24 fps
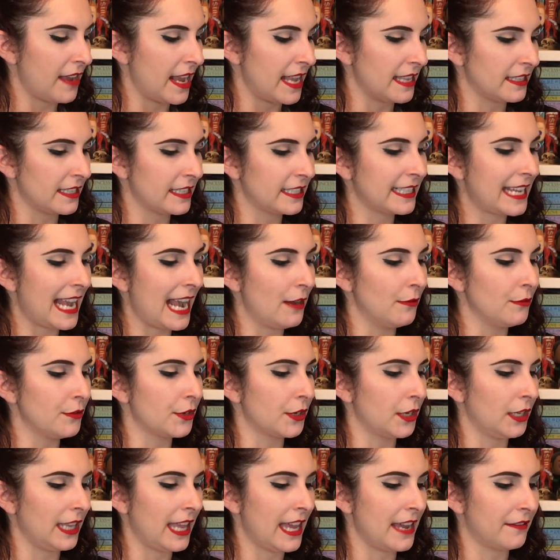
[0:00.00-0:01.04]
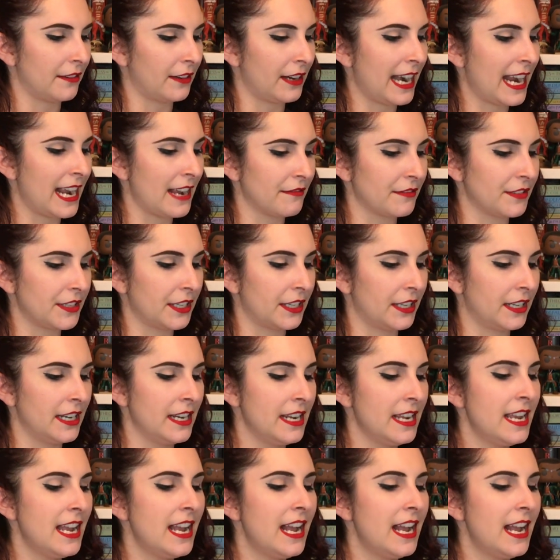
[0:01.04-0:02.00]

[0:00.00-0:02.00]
and Scoundrel Ever After.